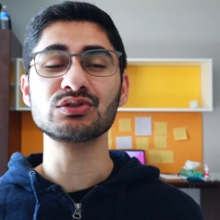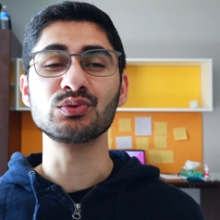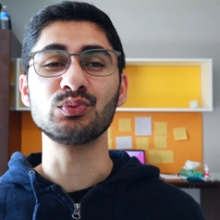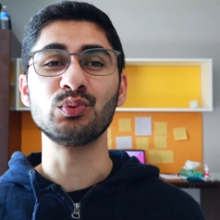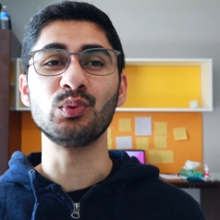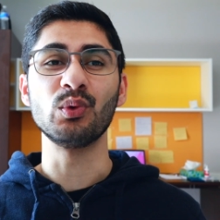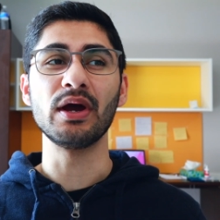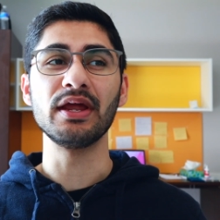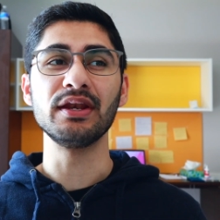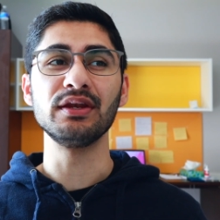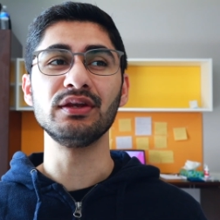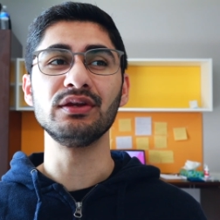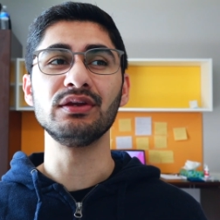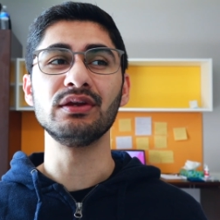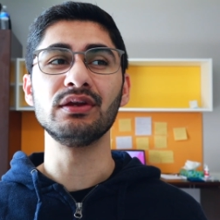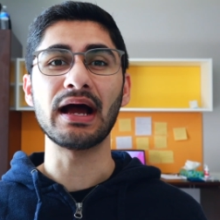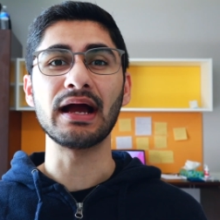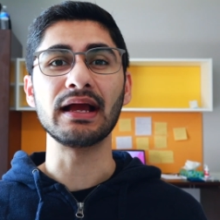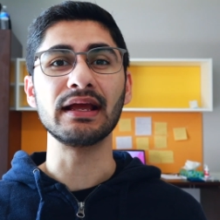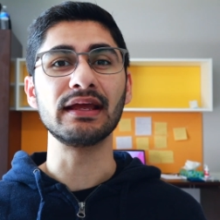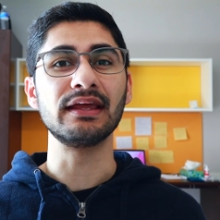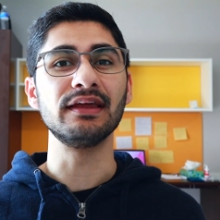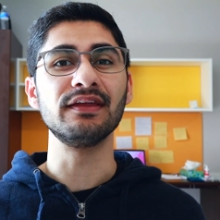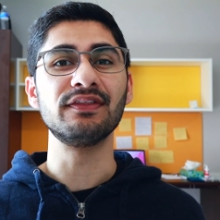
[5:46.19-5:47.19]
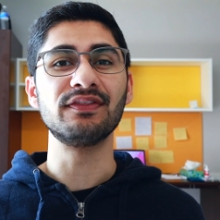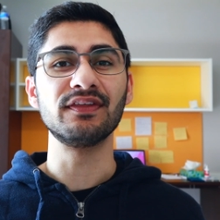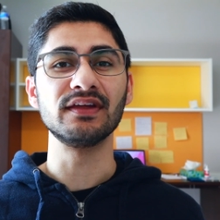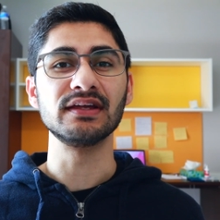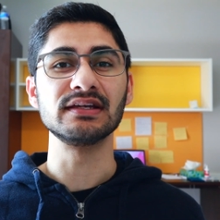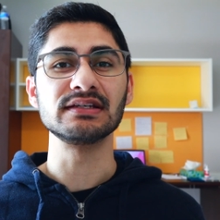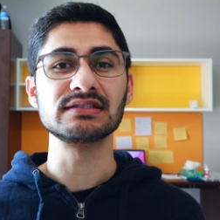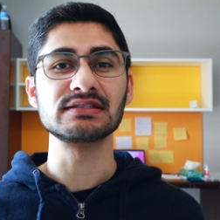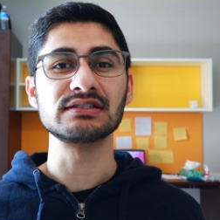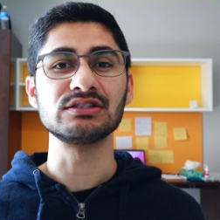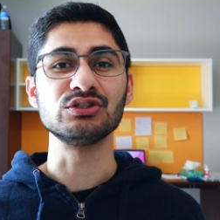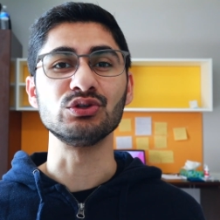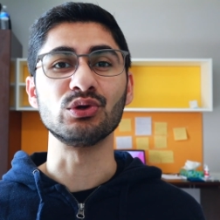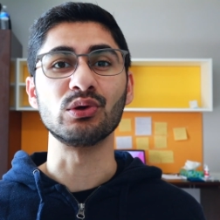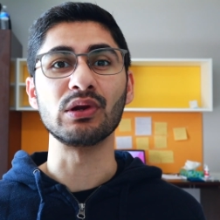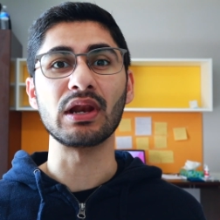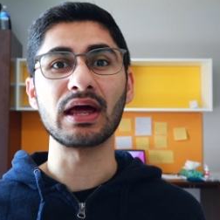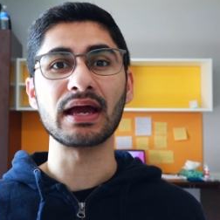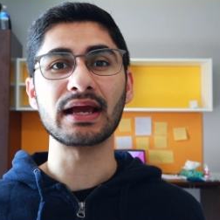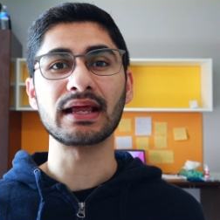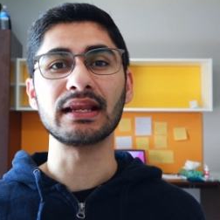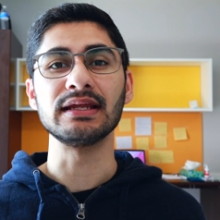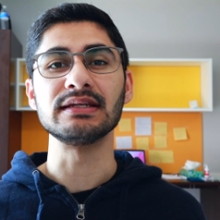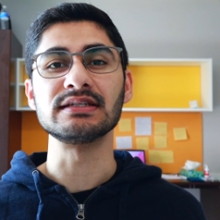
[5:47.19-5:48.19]
when Anki thinks you're
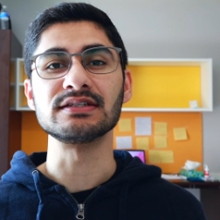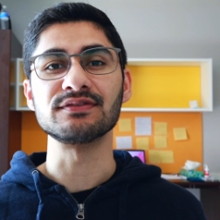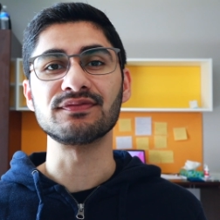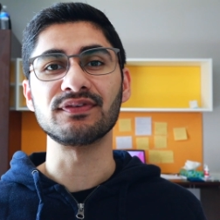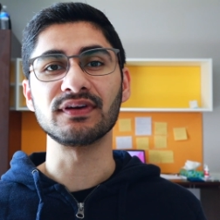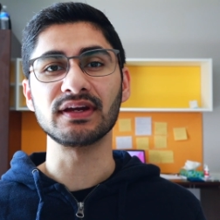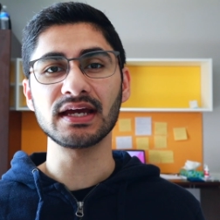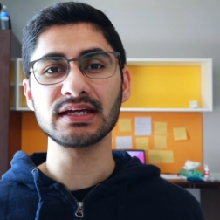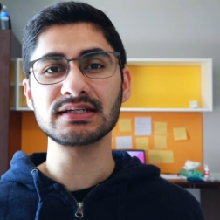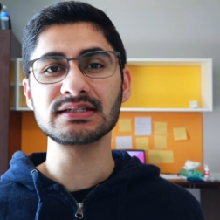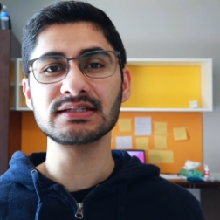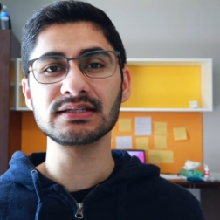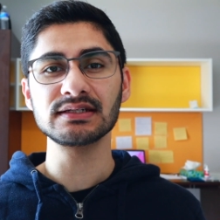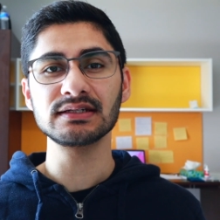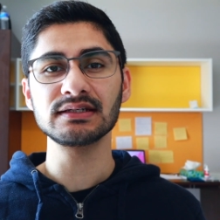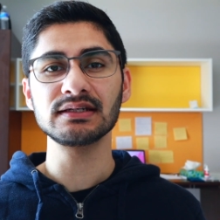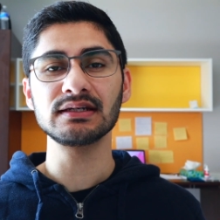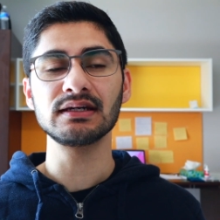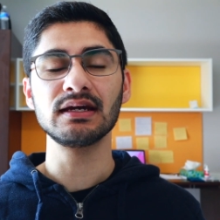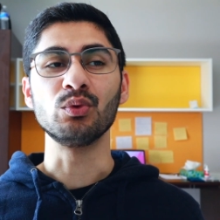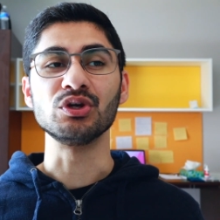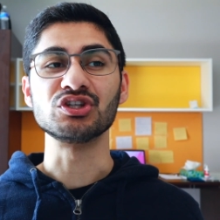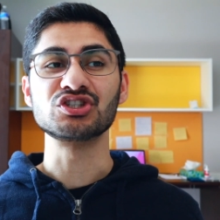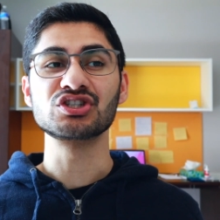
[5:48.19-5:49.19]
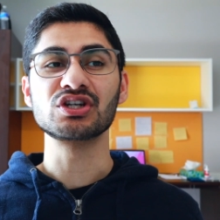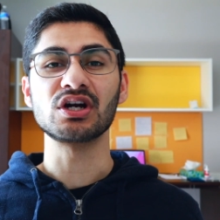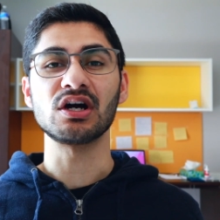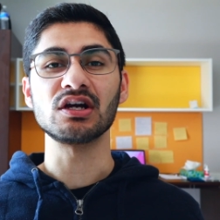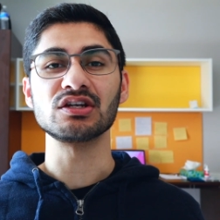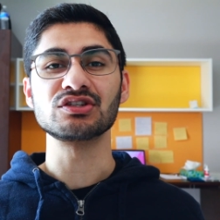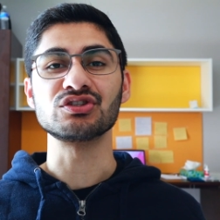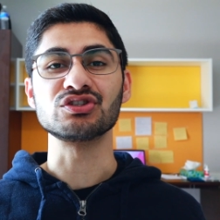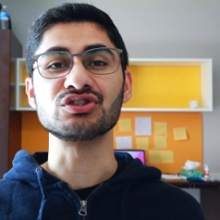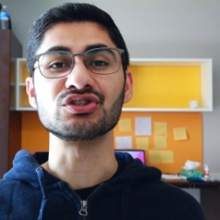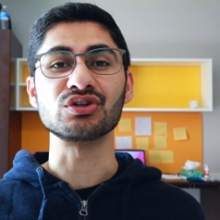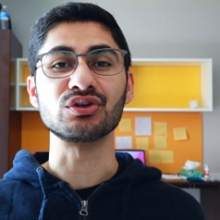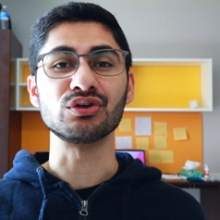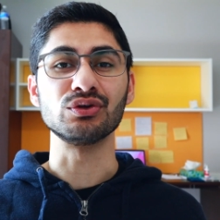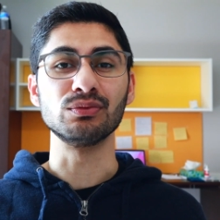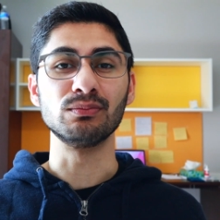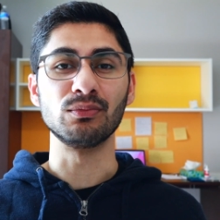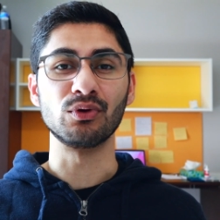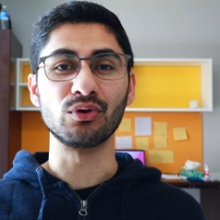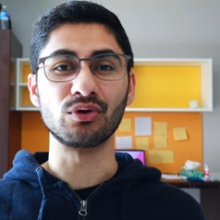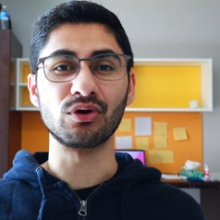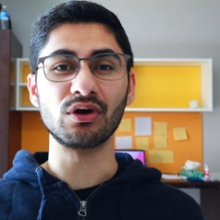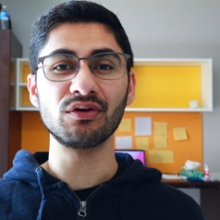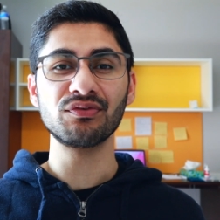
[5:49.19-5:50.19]
likely to forget it, which cards to show you
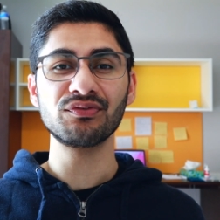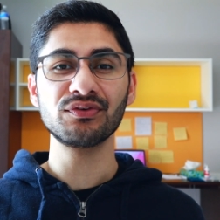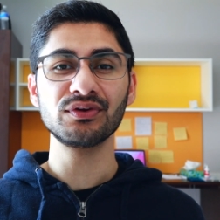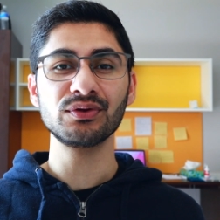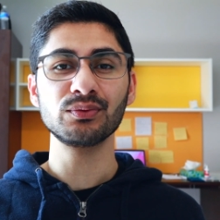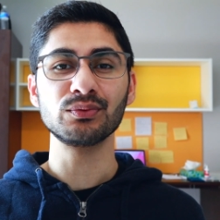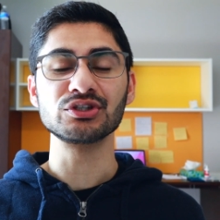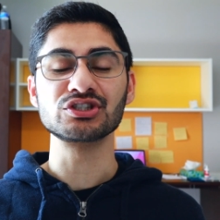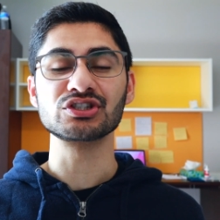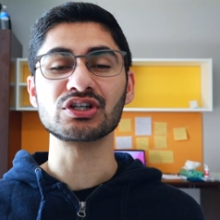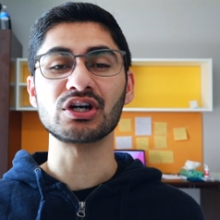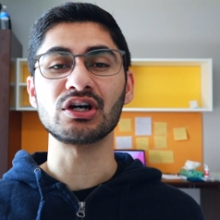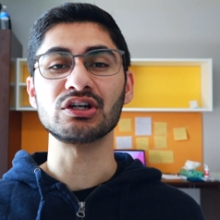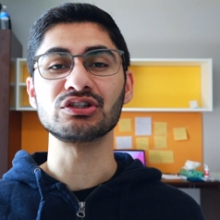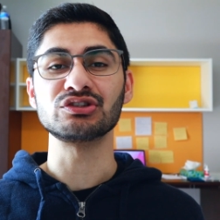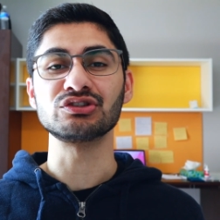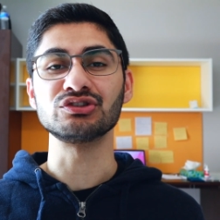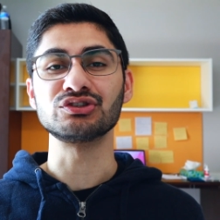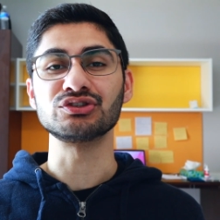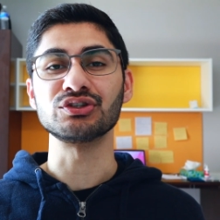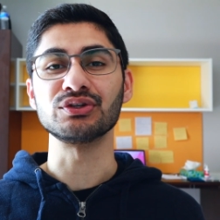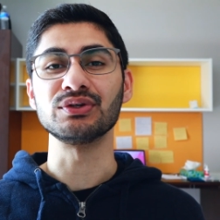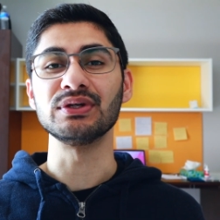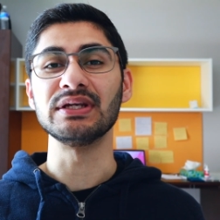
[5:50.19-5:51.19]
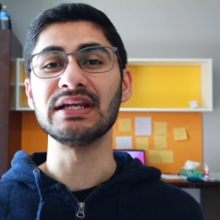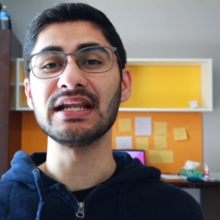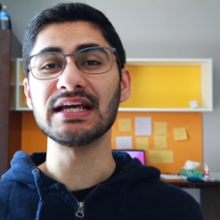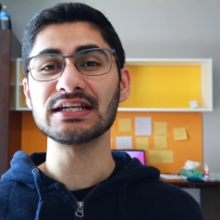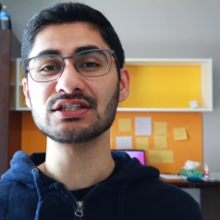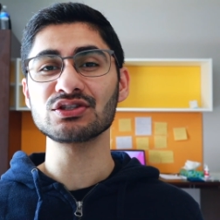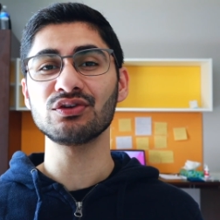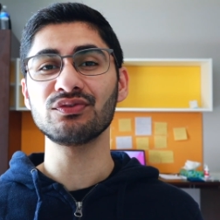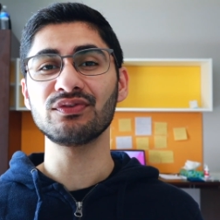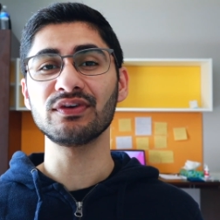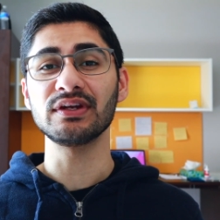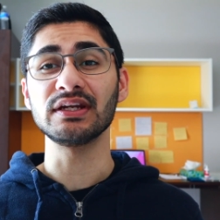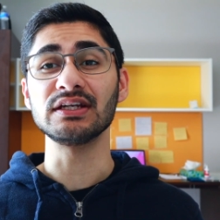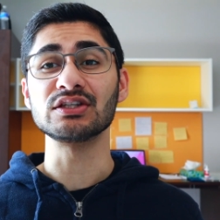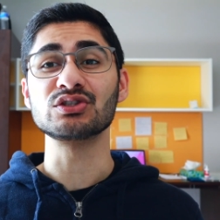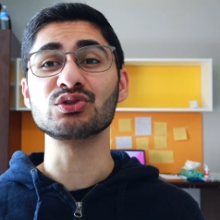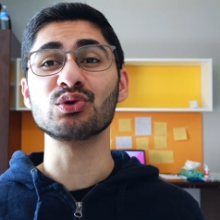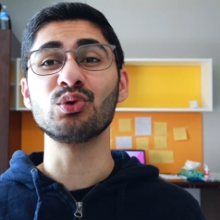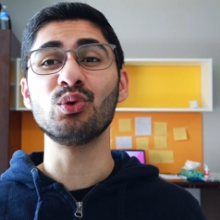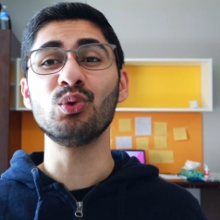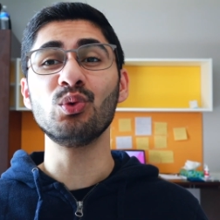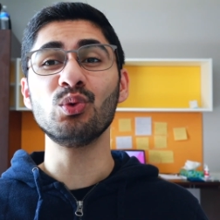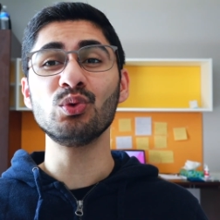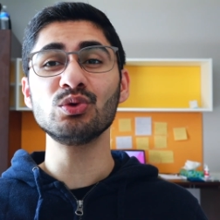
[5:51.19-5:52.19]
more often, which cards to show you less often, it's
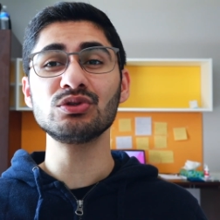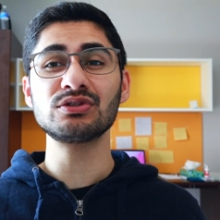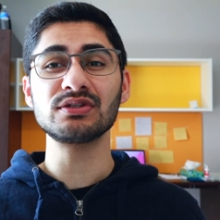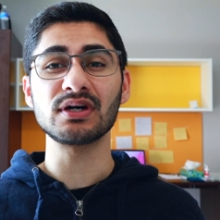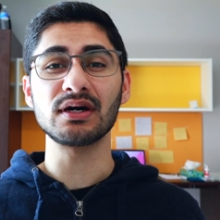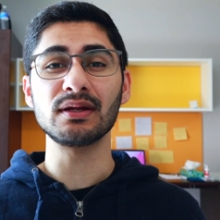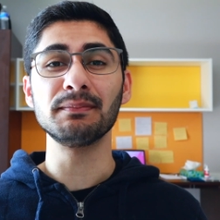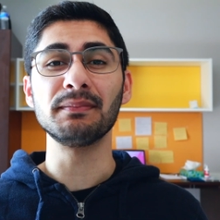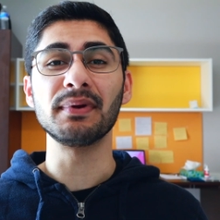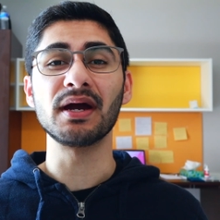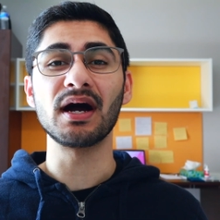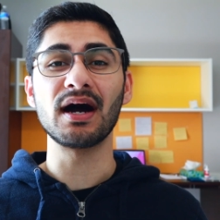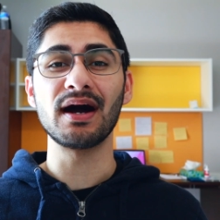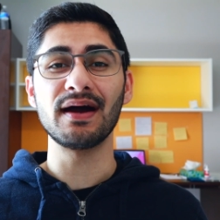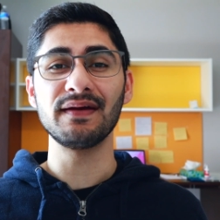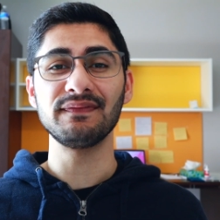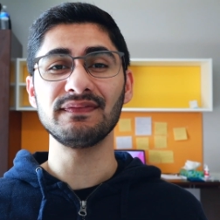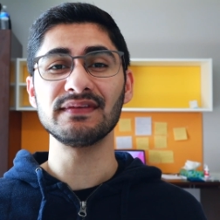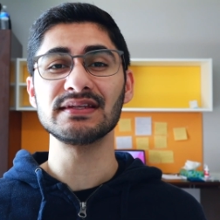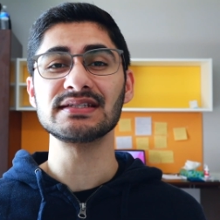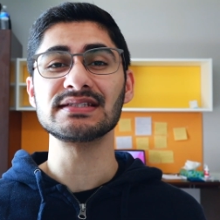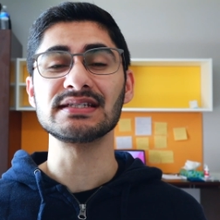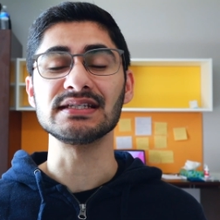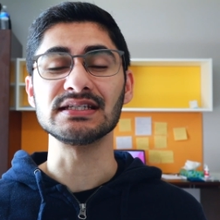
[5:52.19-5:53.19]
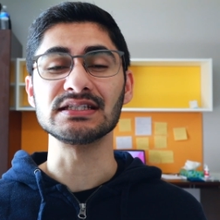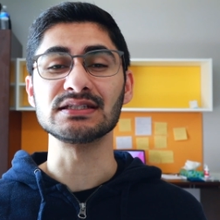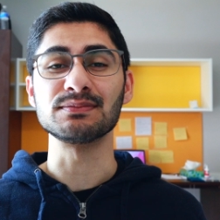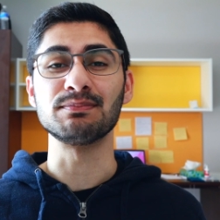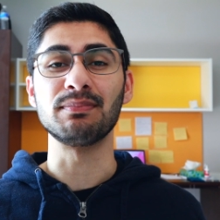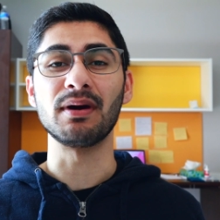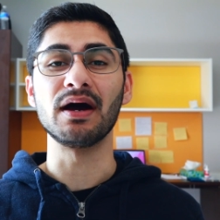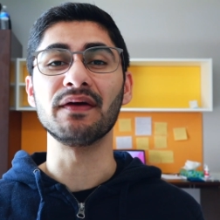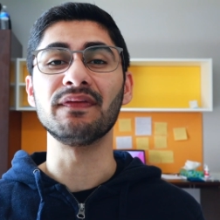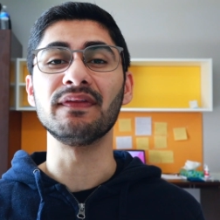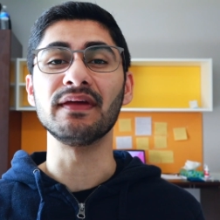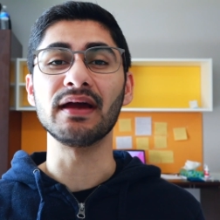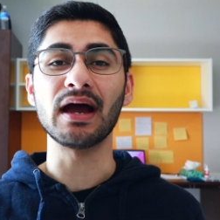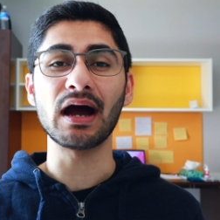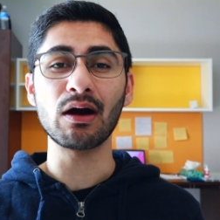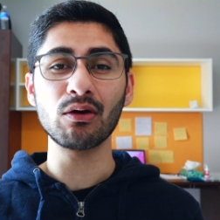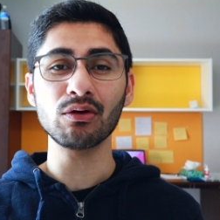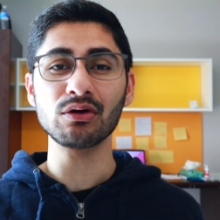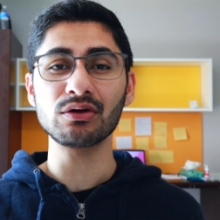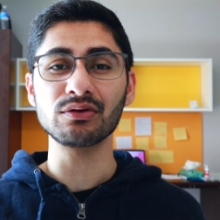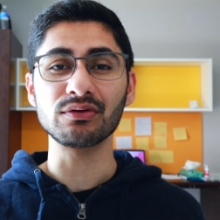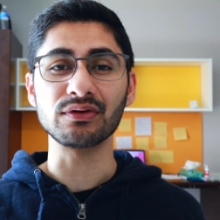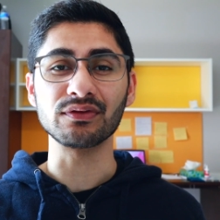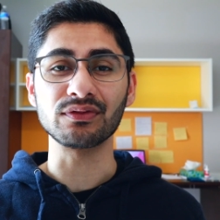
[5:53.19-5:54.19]
all done behind the scenes by the
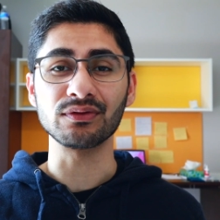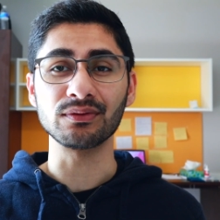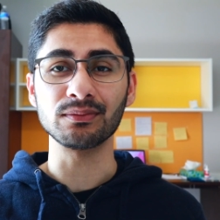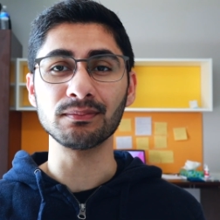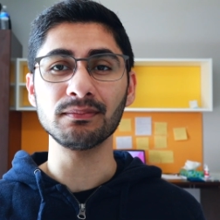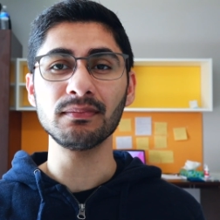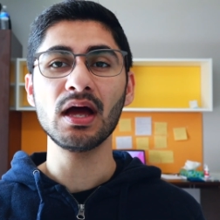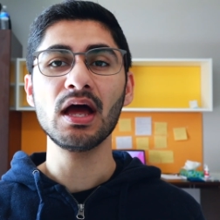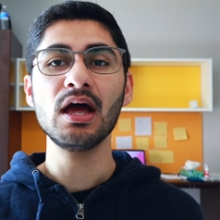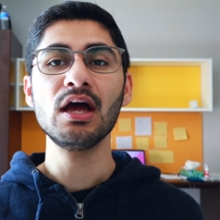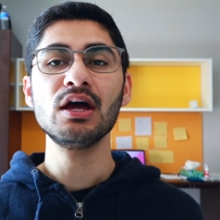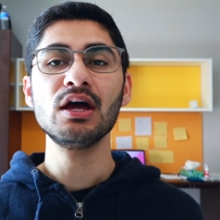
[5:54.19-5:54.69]
algorithm.